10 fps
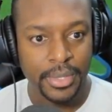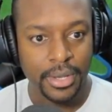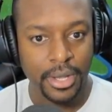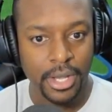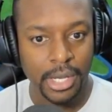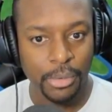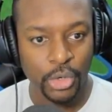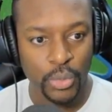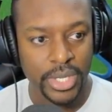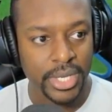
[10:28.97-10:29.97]
um on
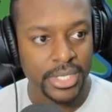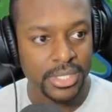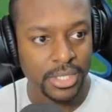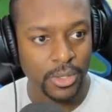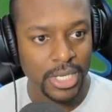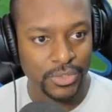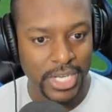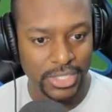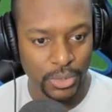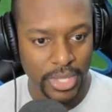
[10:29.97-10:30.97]
the weekends so I
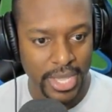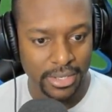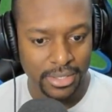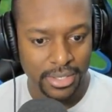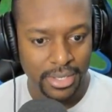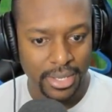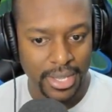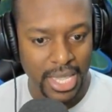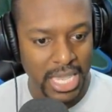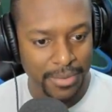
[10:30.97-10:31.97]
tried to do that
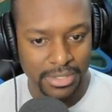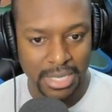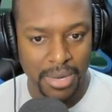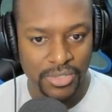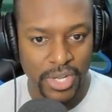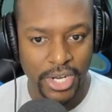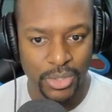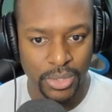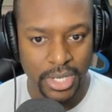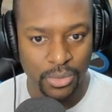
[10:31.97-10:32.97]
every time I try to
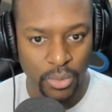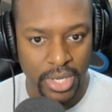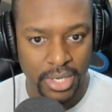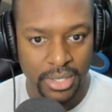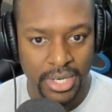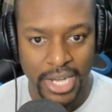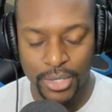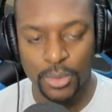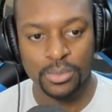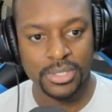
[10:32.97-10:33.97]
do it it rained and I
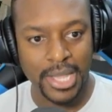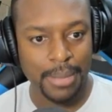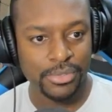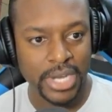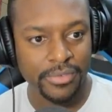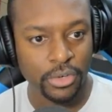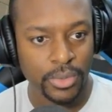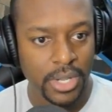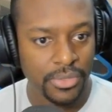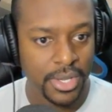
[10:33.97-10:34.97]
don't time travel or
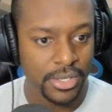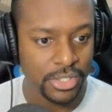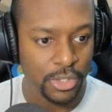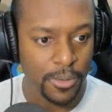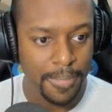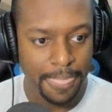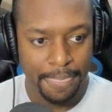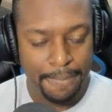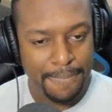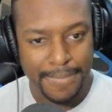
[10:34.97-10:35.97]
anything so
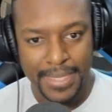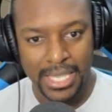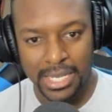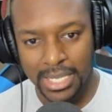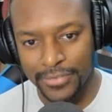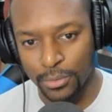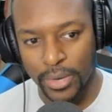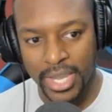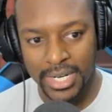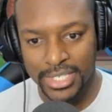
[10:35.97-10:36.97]
if it
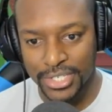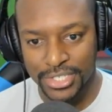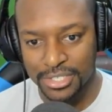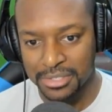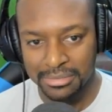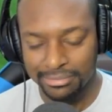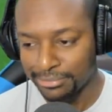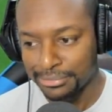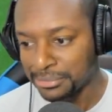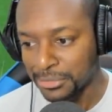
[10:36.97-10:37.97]
rained it just
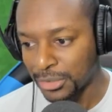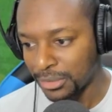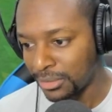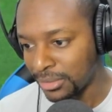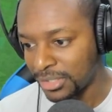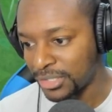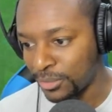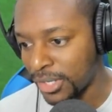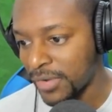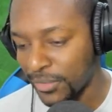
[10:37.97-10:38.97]
just
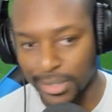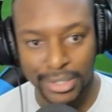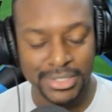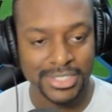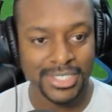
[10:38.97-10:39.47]
whatever it is